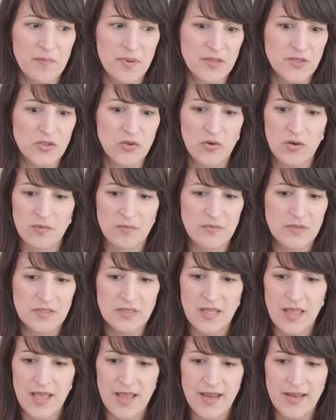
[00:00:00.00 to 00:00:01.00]
But Jordan
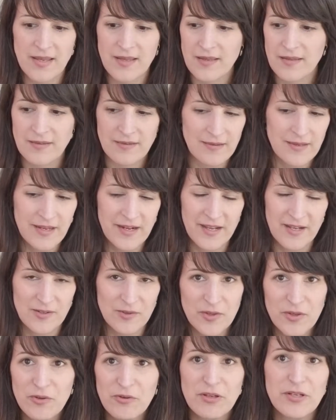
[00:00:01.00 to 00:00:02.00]
was like, you
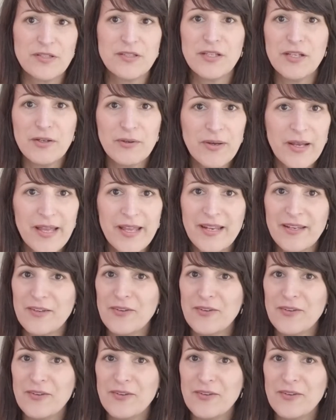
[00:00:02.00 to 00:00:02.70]
can do it.